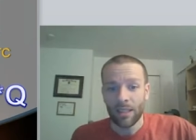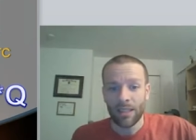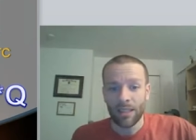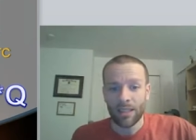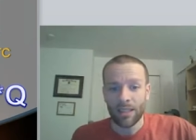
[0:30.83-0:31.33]

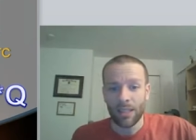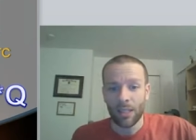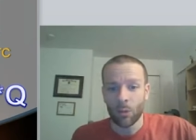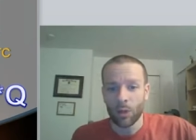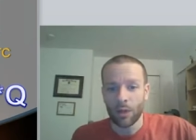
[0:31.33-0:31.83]
is
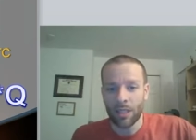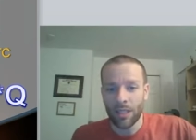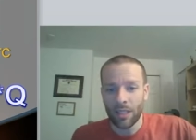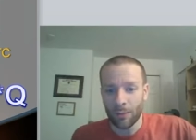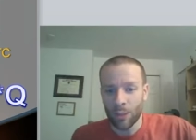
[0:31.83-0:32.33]
equal to the
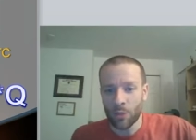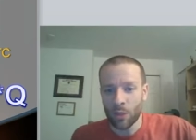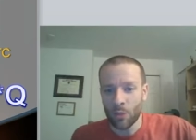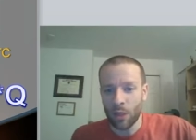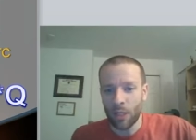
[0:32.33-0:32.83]
difference
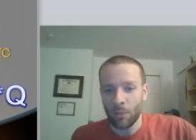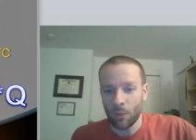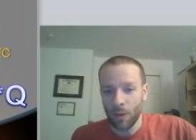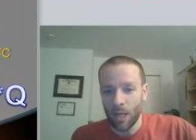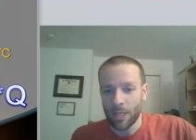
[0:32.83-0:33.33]
between
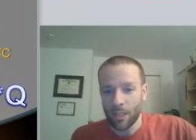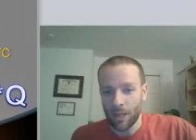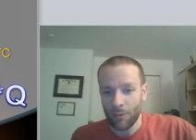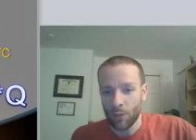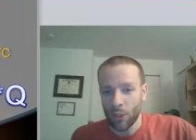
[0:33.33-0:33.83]
price and
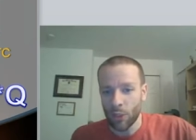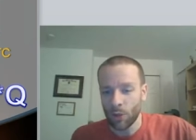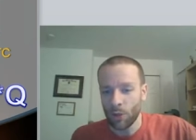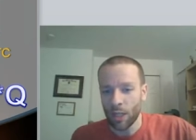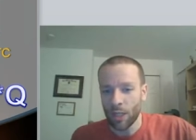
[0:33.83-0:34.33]
average
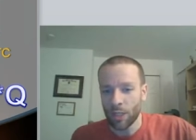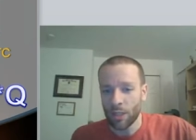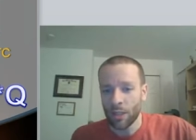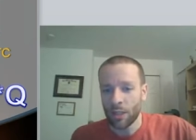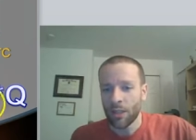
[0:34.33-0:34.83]
total
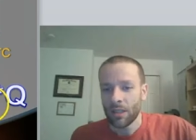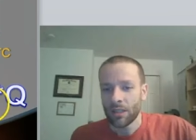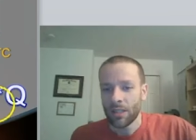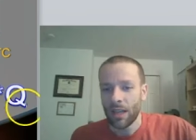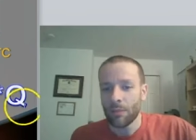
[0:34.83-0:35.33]
cost
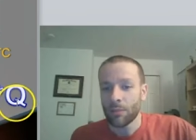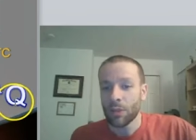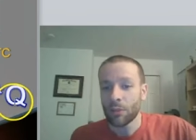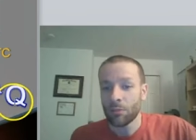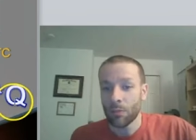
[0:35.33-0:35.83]

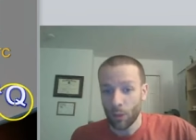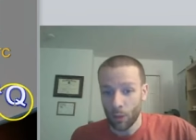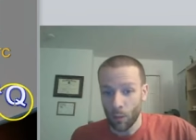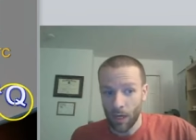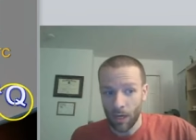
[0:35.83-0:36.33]
times our
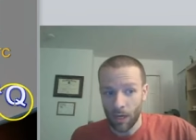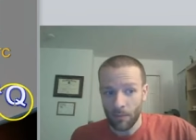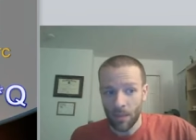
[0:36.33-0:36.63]
quantity.